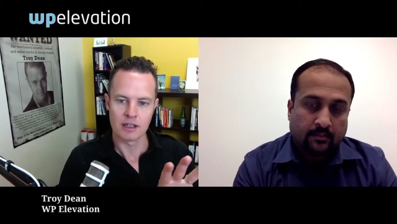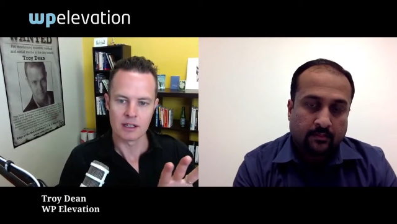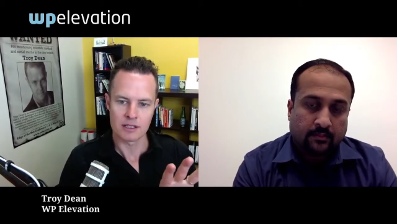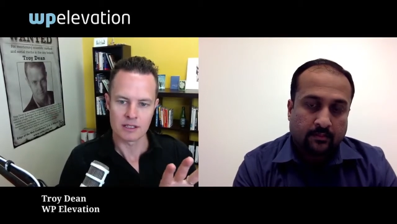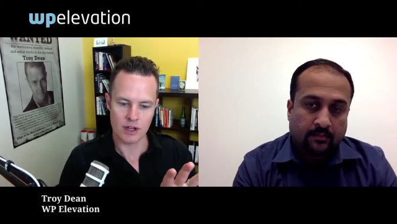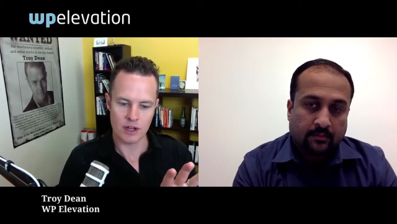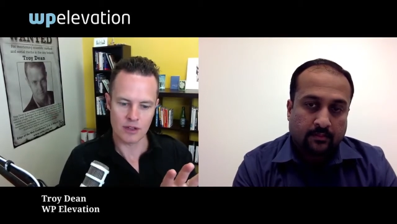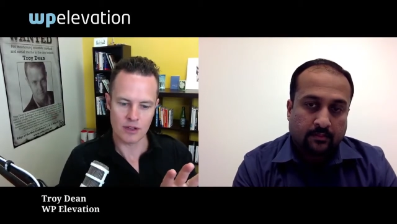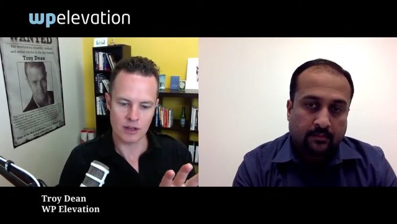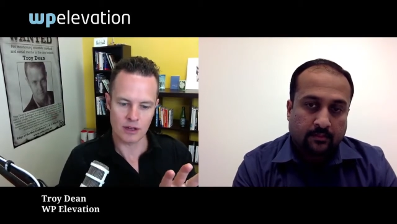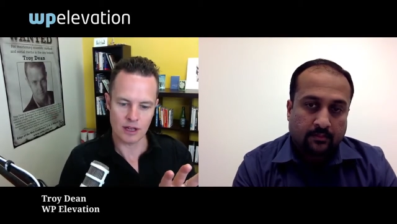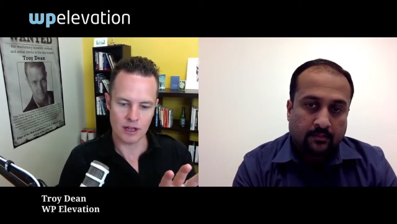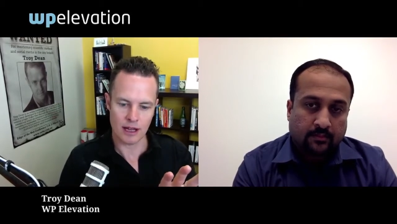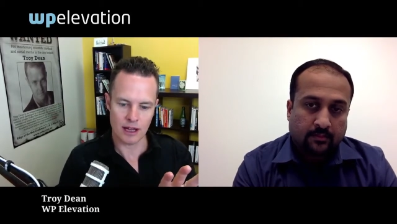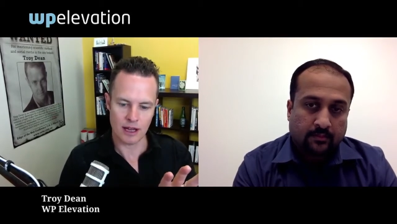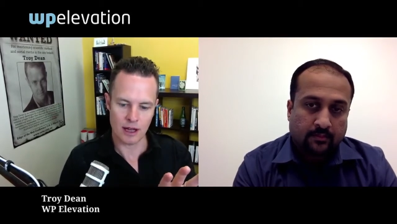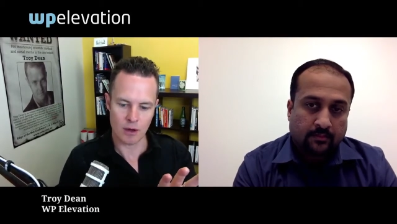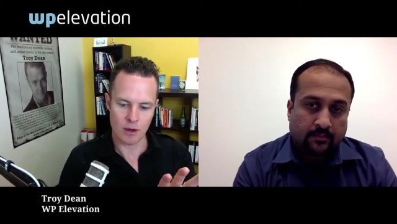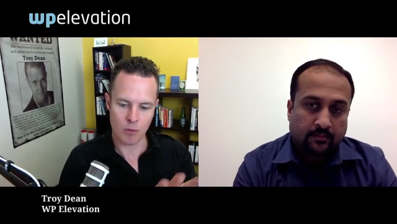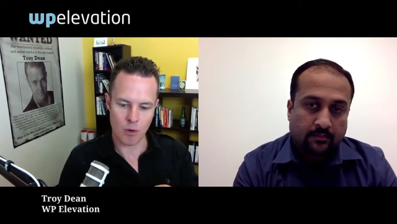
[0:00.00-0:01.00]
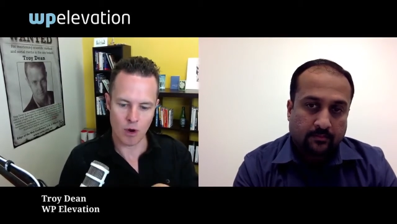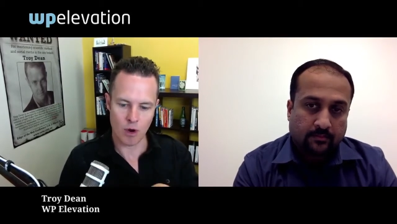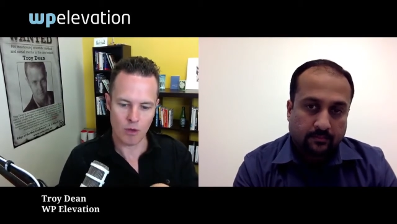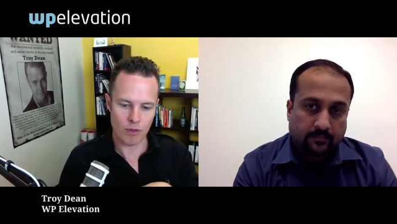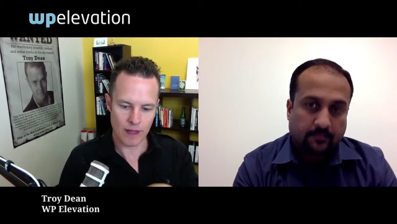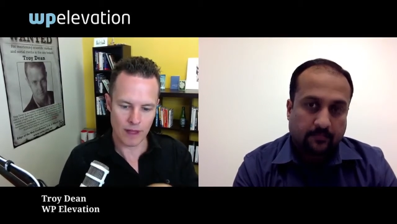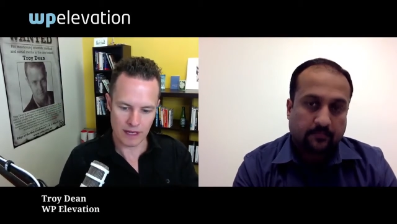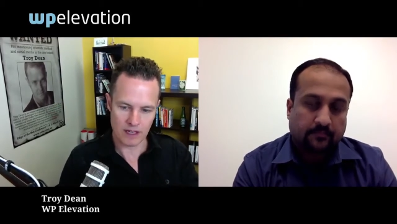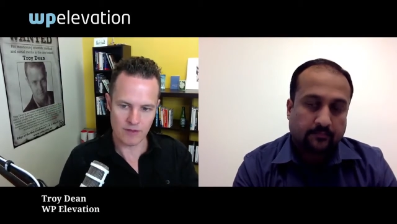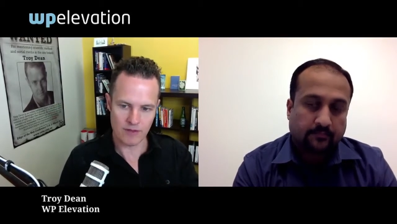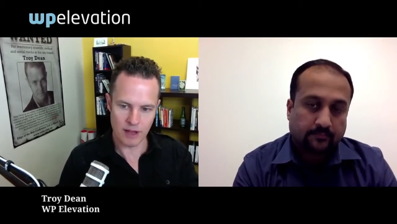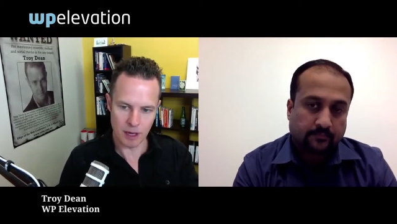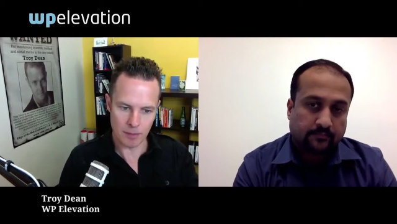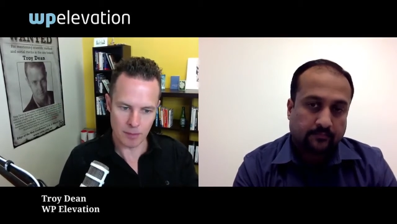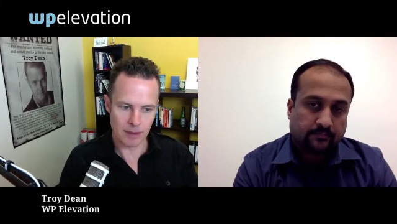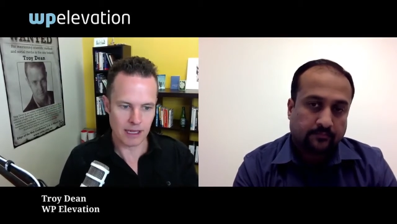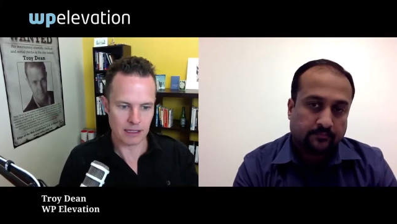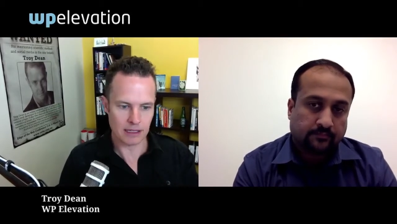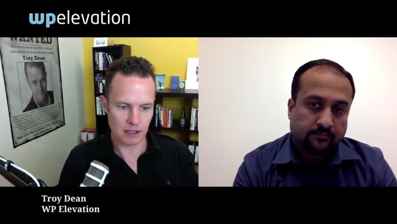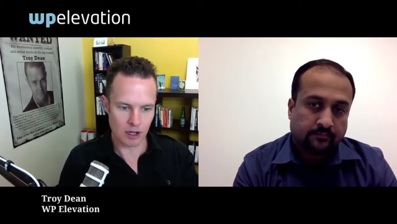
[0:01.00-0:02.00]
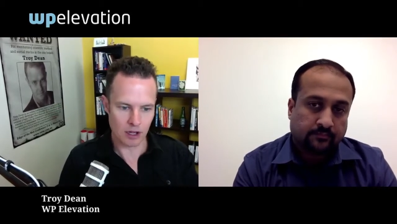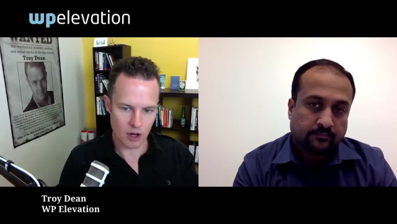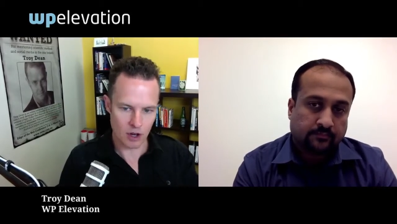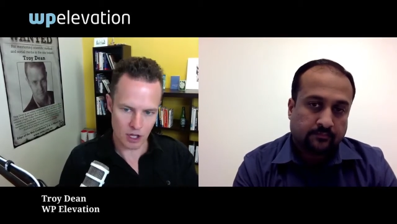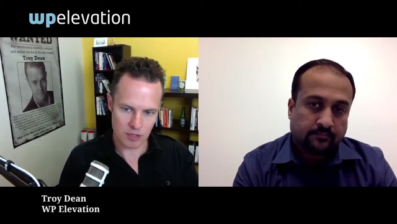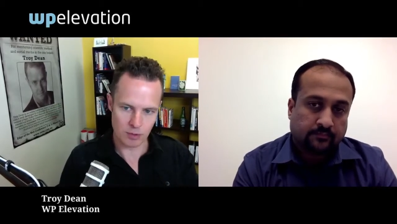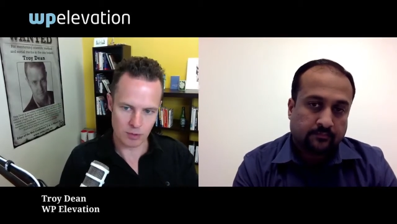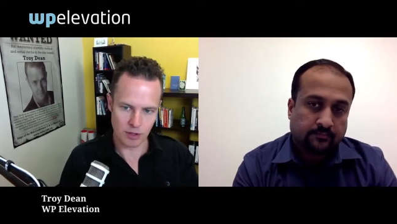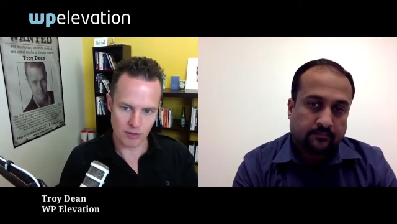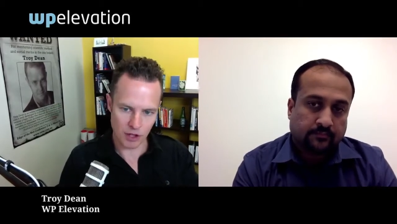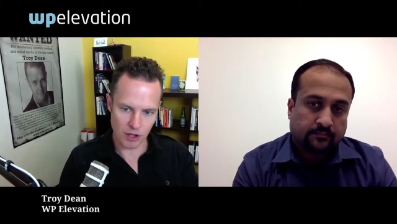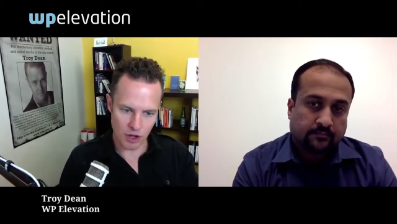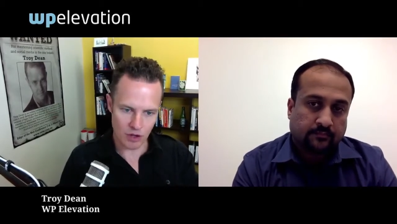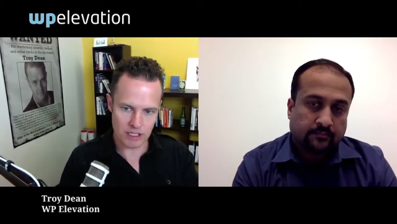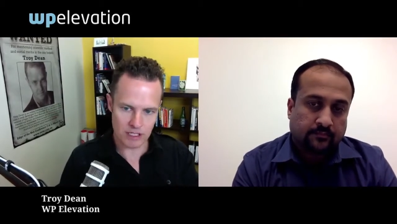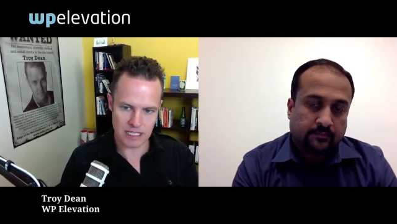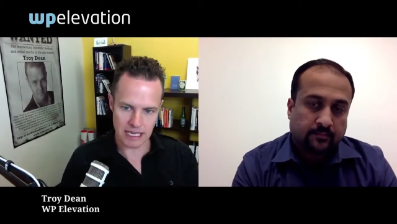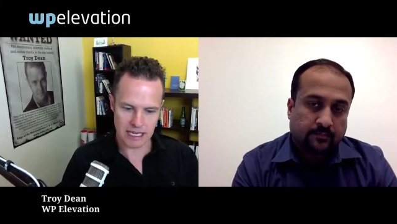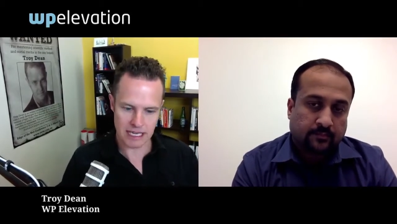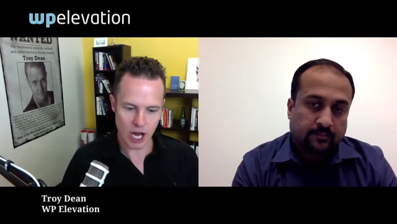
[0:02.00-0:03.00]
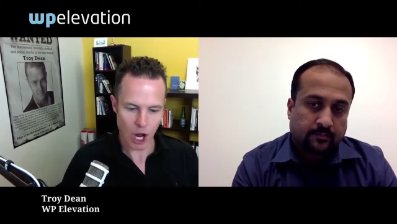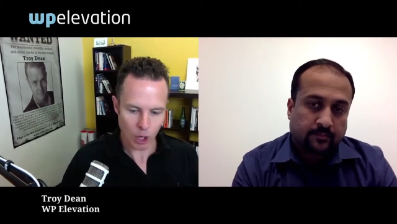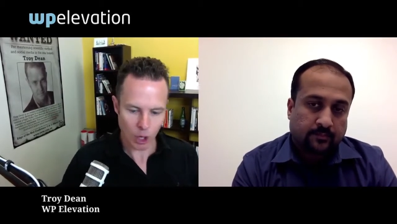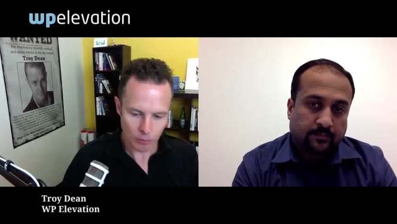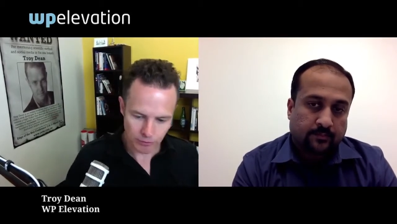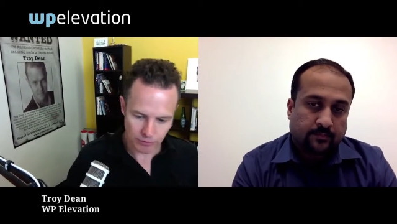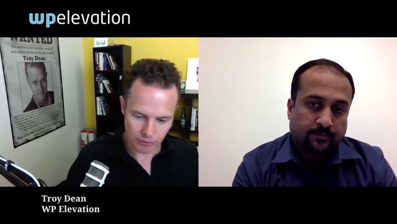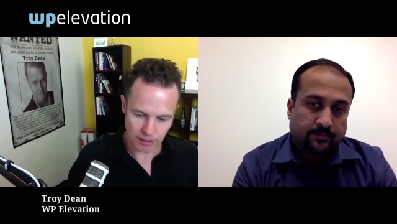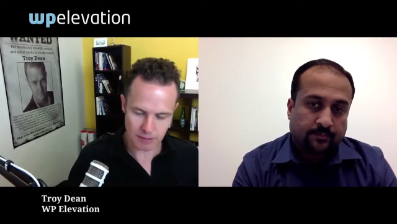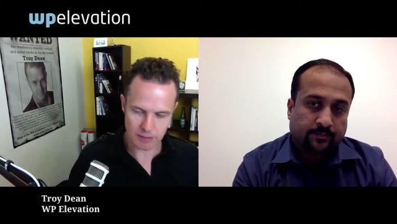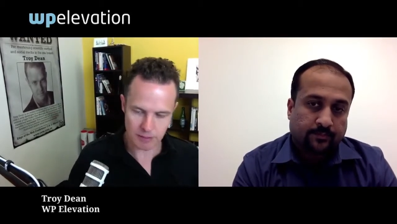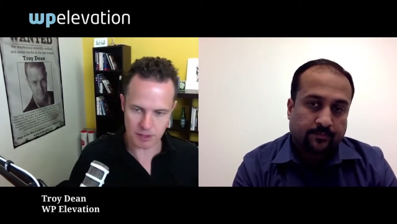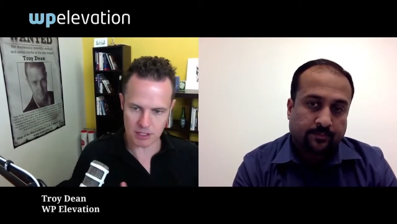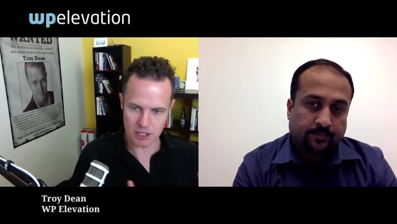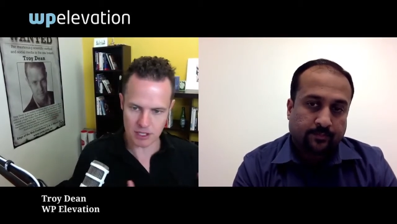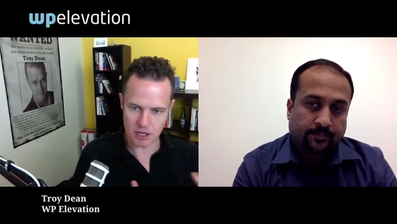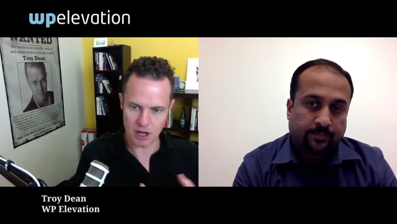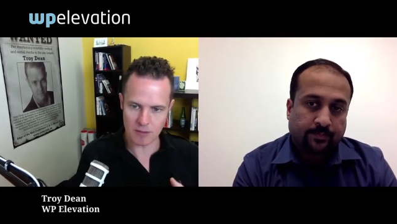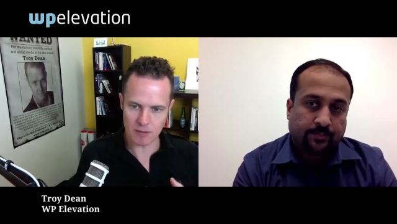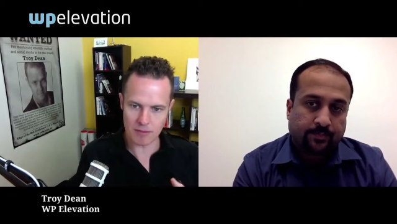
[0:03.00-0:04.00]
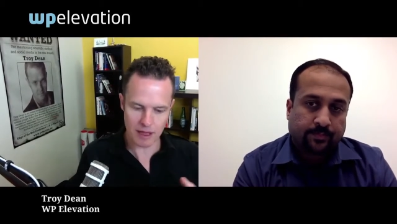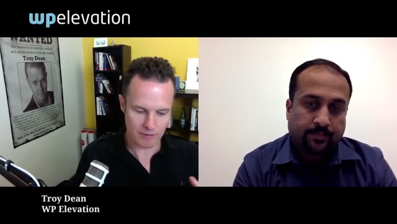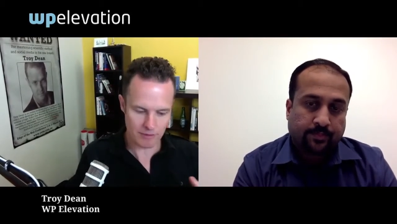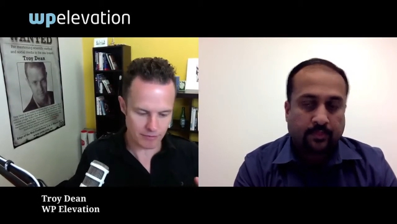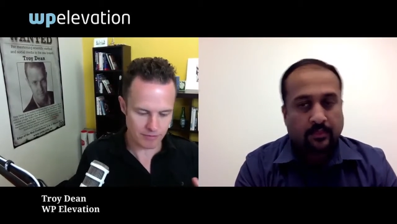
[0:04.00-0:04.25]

Speaker 1: so that uh, while they're developing it, the client's putting the content, hopefully by the time they've